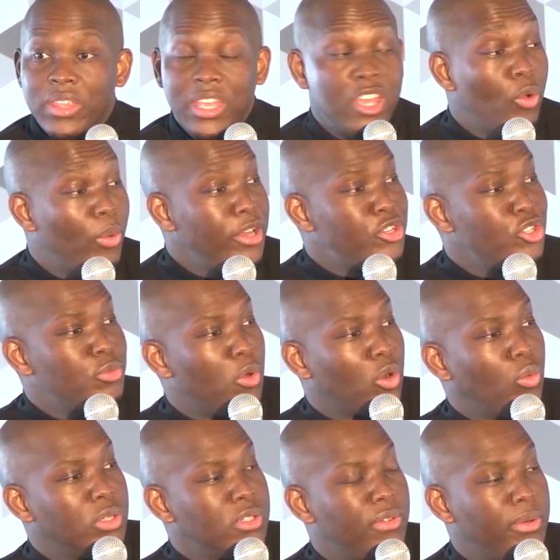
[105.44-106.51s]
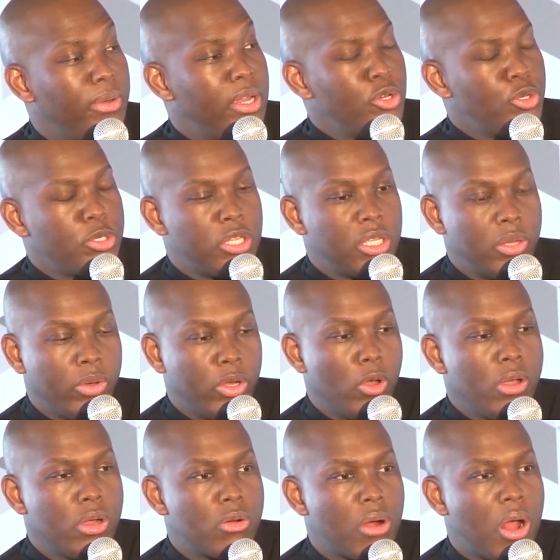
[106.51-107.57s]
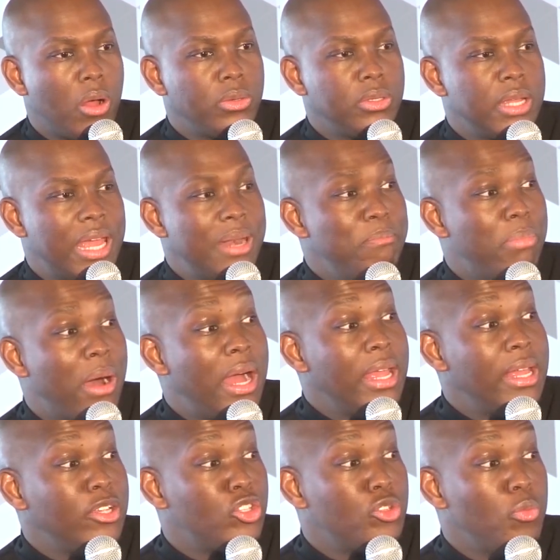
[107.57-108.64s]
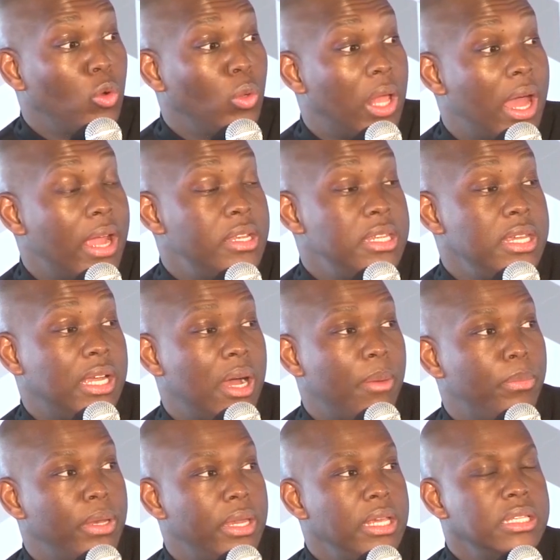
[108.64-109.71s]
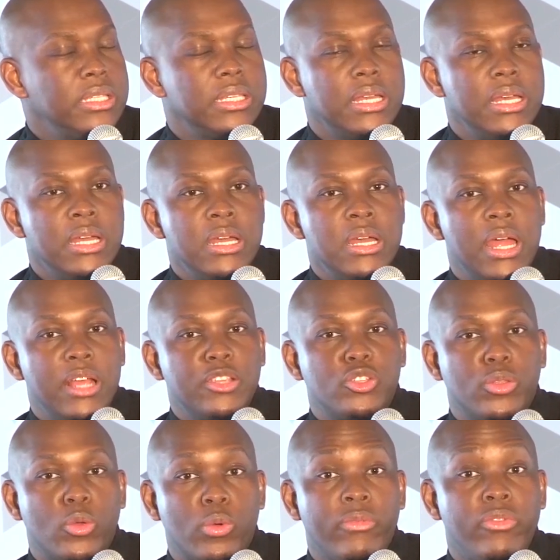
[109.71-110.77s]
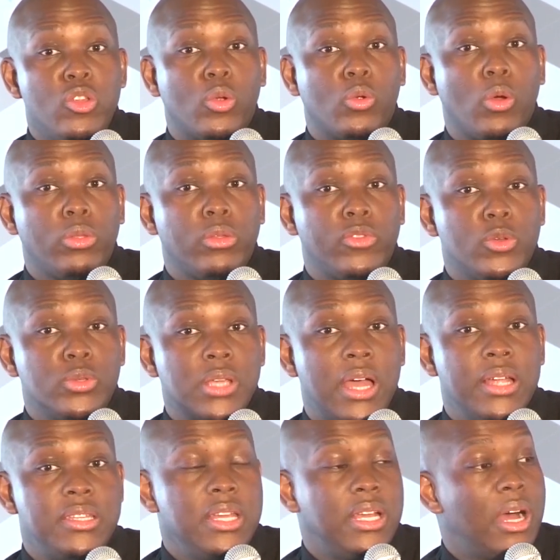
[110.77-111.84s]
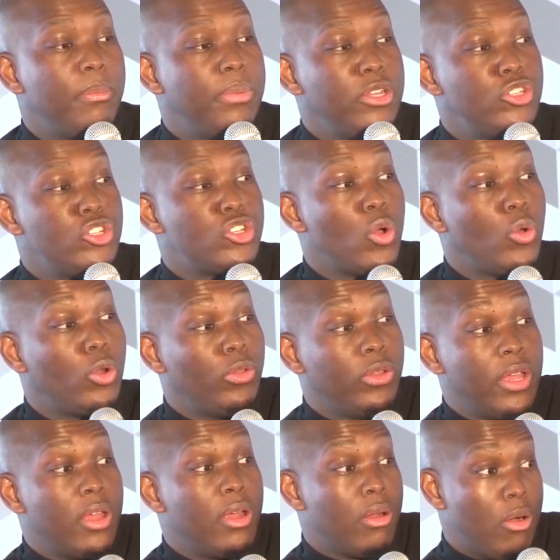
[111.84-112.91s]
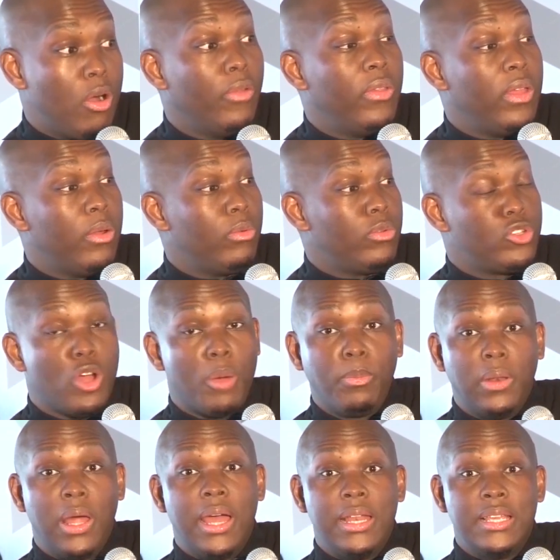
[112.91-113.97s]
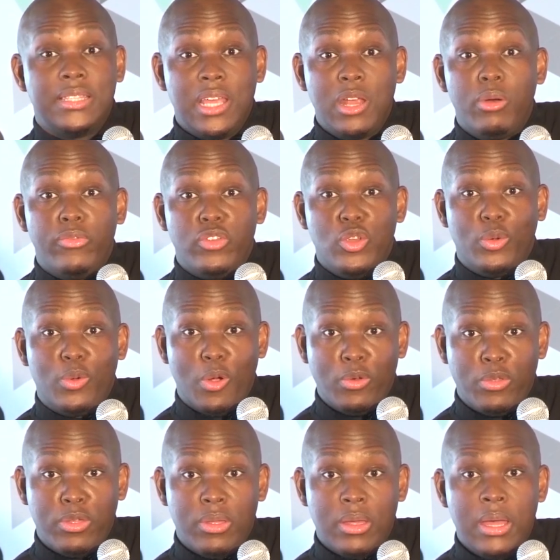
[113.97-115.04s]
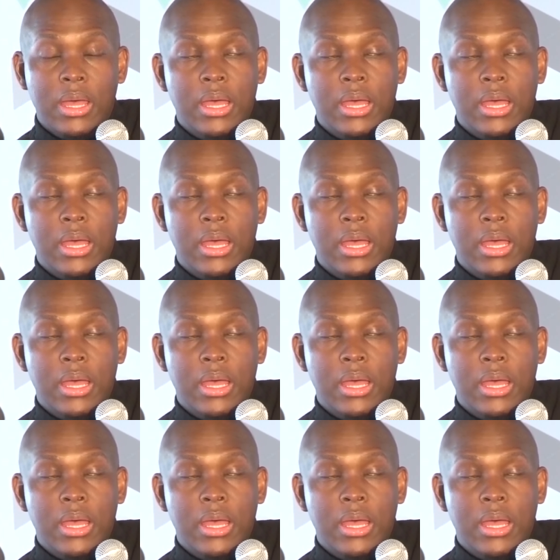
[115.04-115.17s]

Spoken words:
EOH's model was very interesting. They were going around and buying small IT companies. And so the revenue growth of those IT companies showed on their top line is their revenue growth.